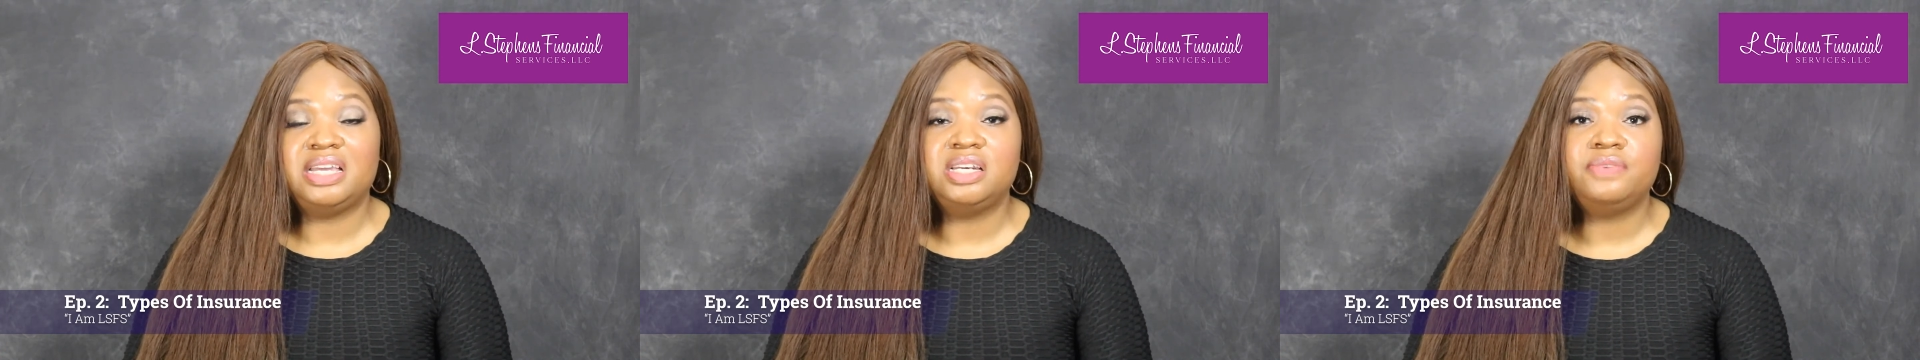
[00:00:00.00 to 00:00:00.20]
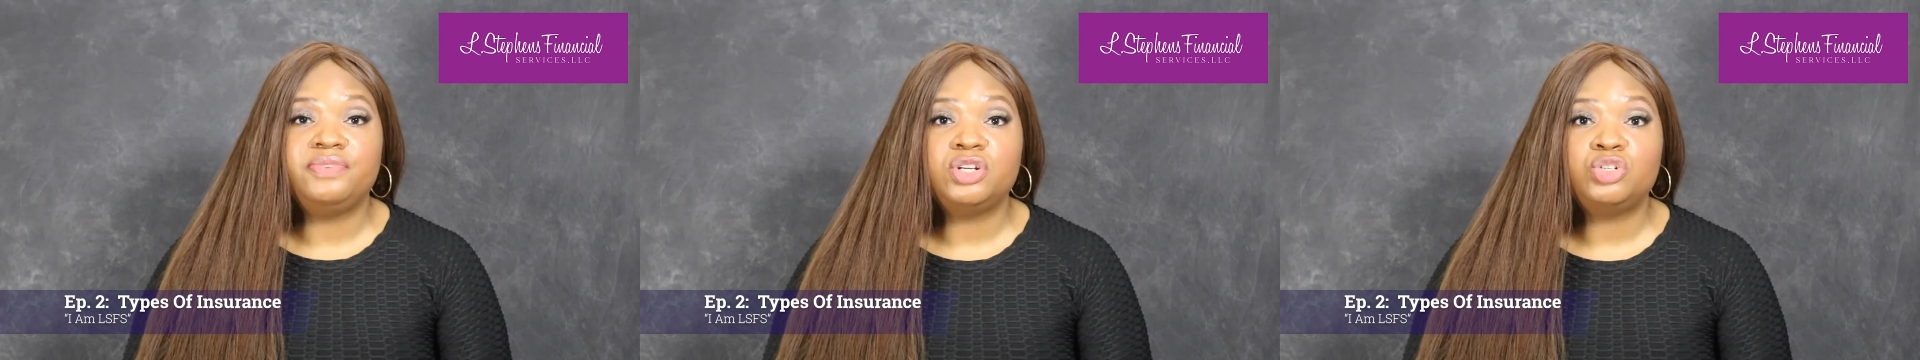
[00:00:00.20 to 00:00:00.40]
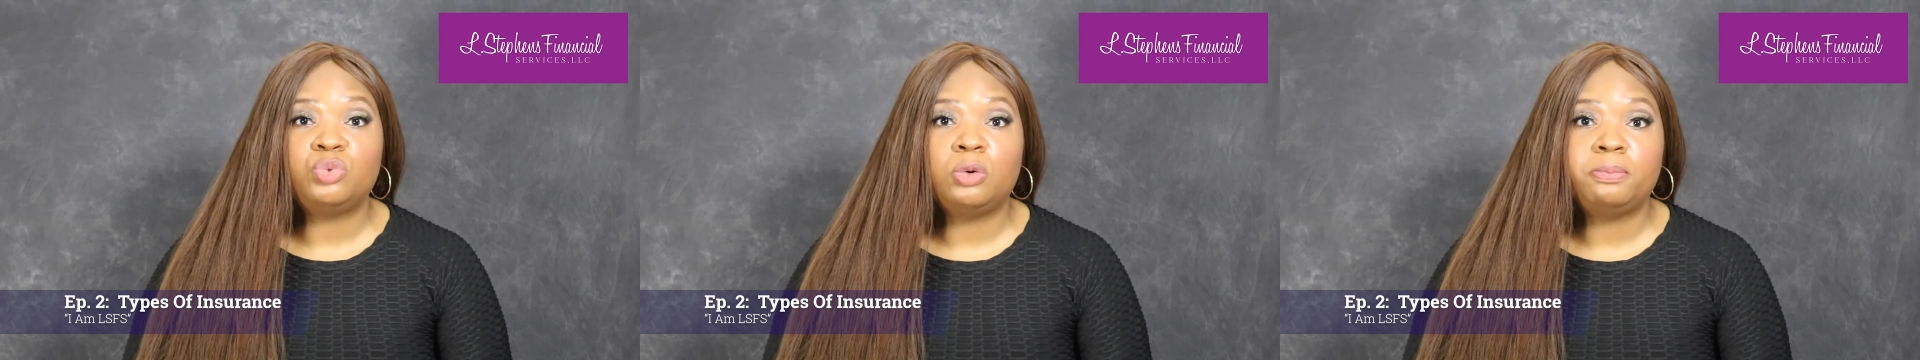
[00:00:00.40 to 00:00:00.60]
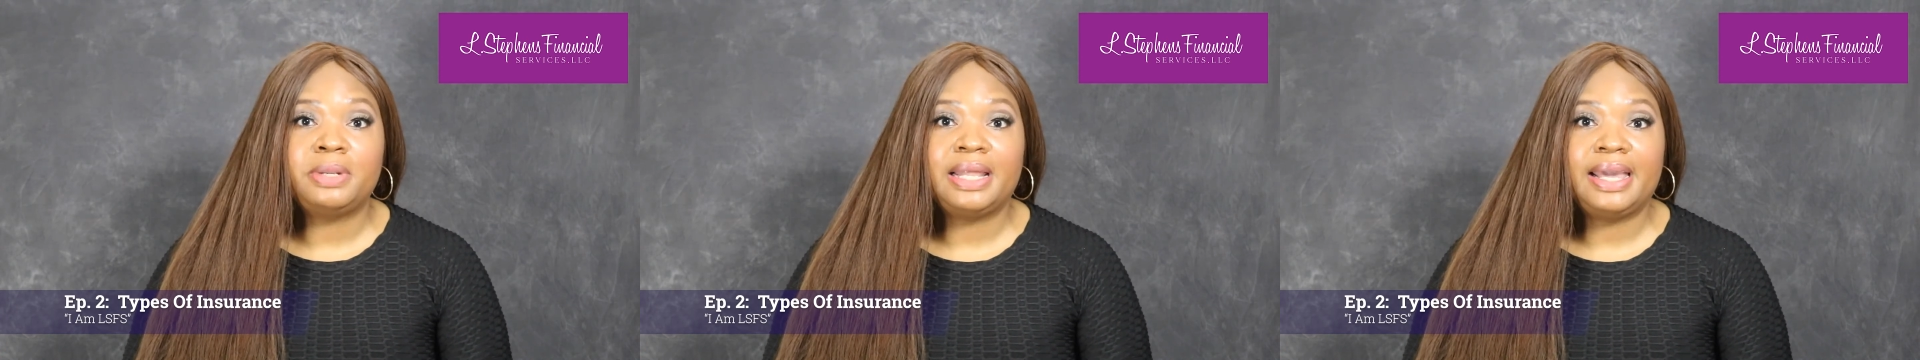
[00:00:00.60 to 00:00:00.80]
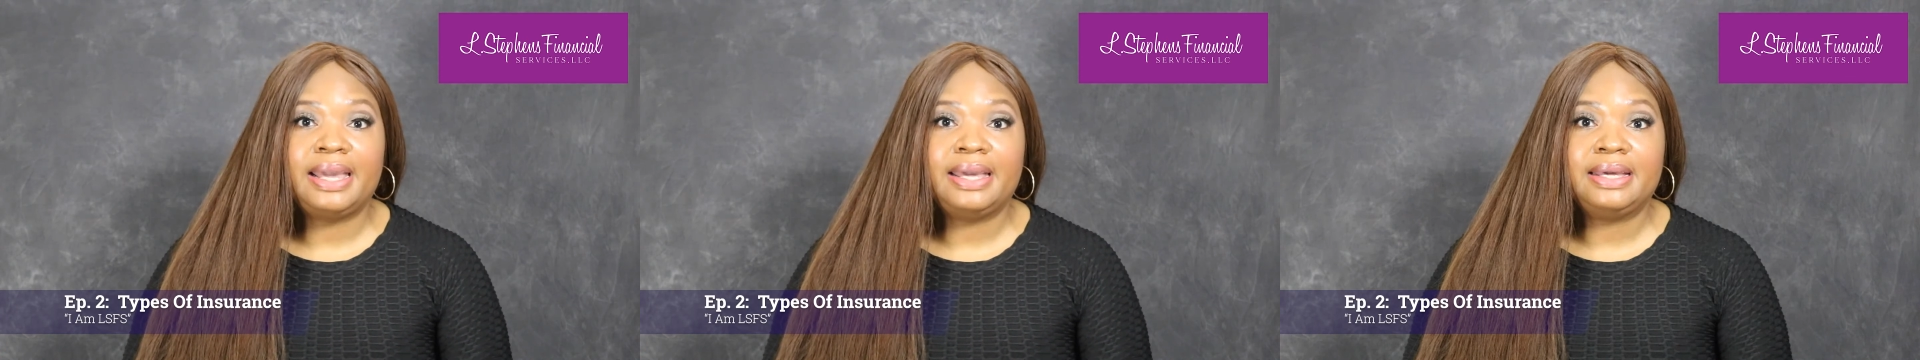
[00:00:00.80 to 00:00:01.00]
individual
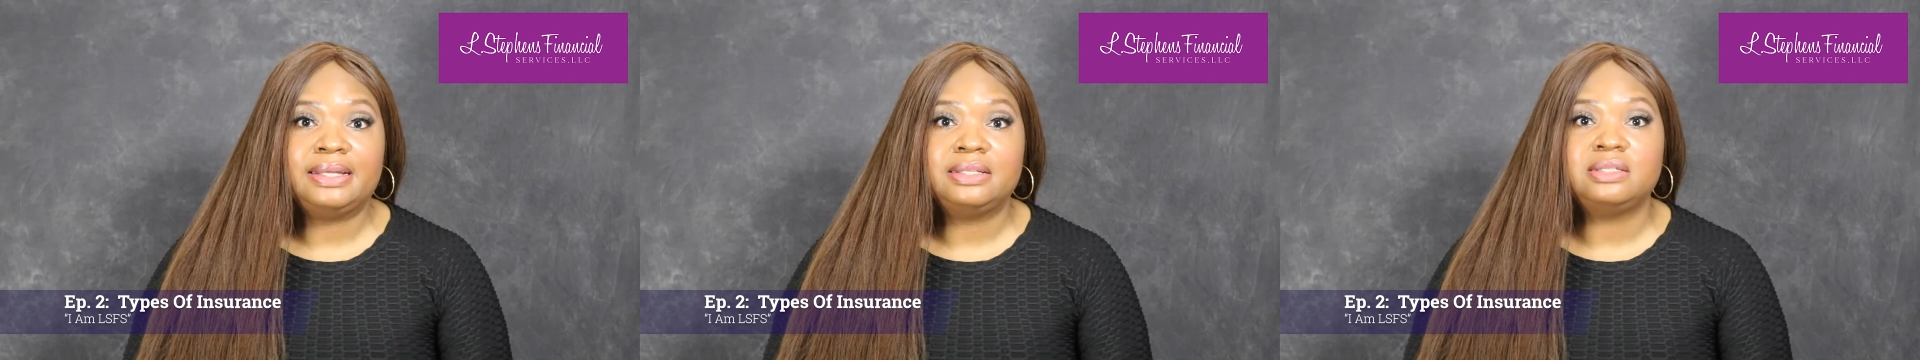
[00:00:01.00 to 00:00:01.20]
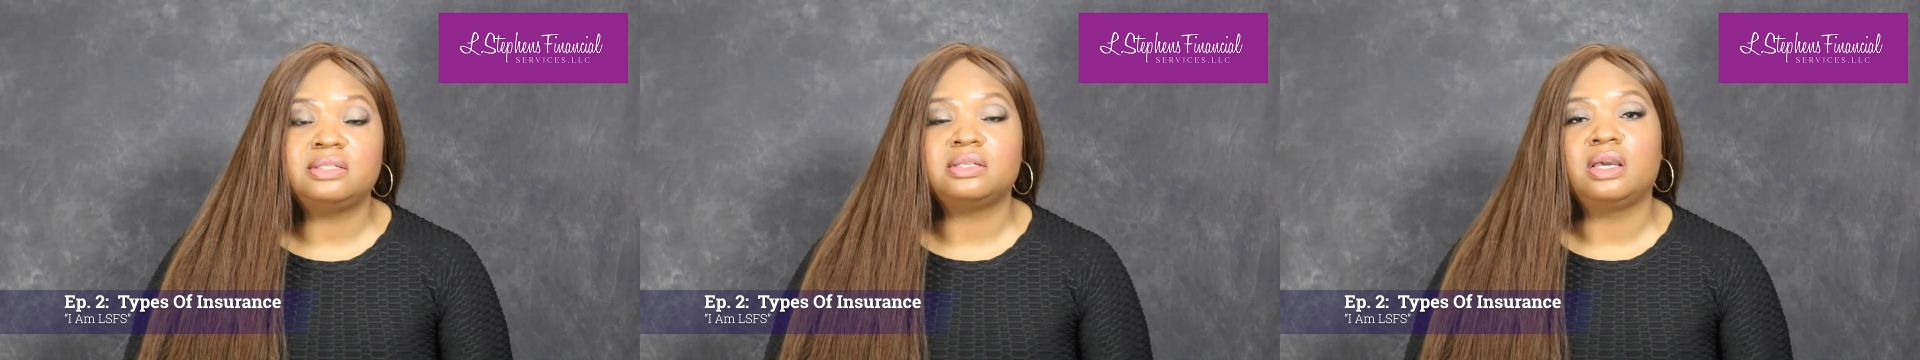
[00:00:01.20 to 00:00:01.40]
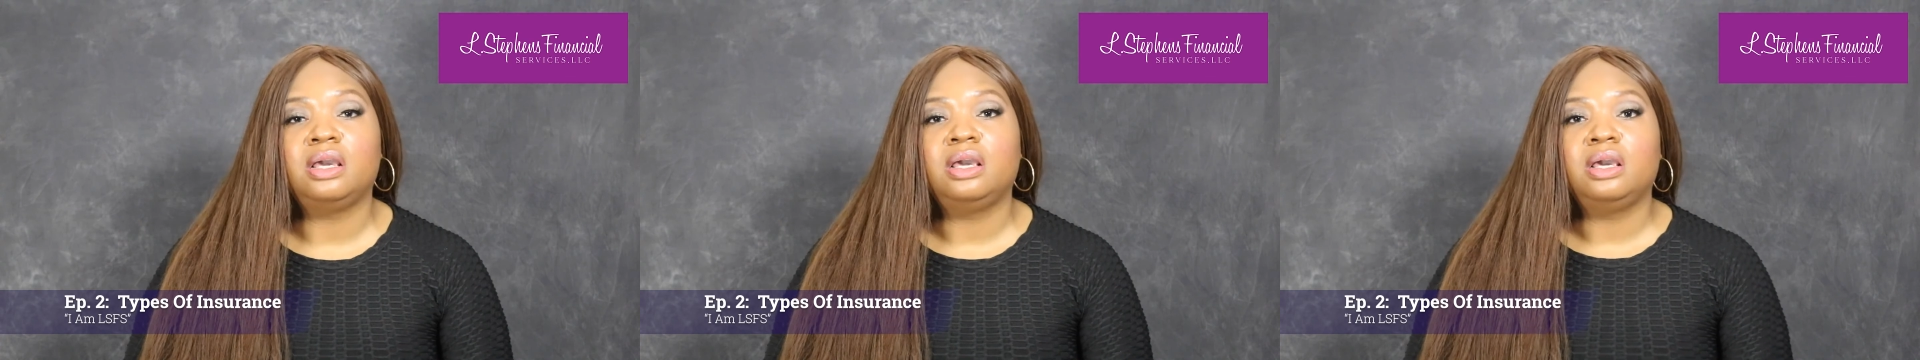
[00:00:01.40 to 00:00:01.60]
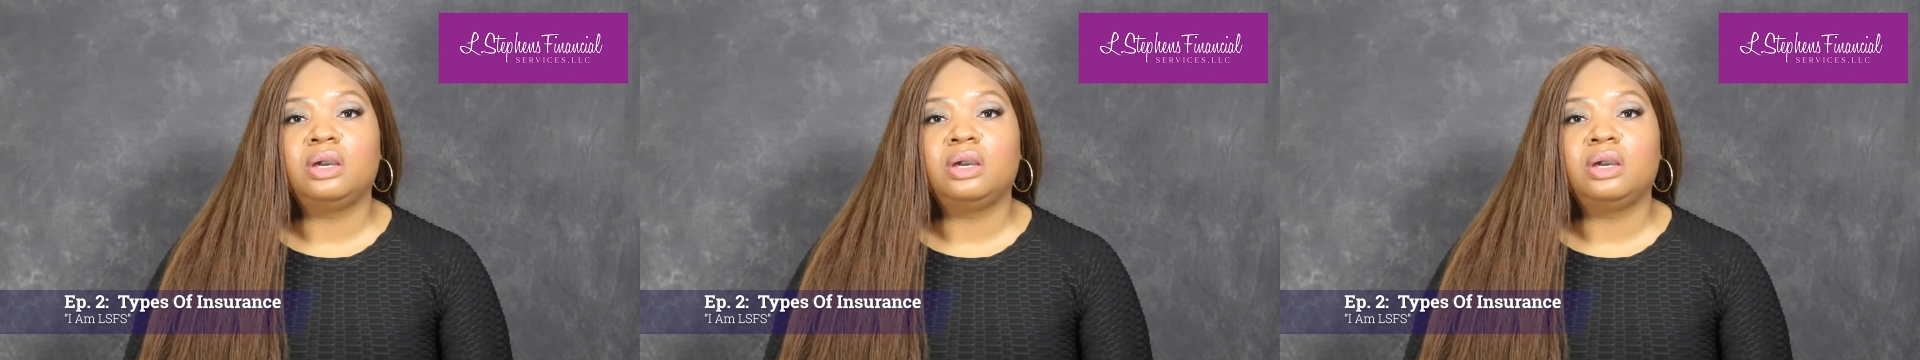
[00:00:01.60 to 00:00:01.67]
plans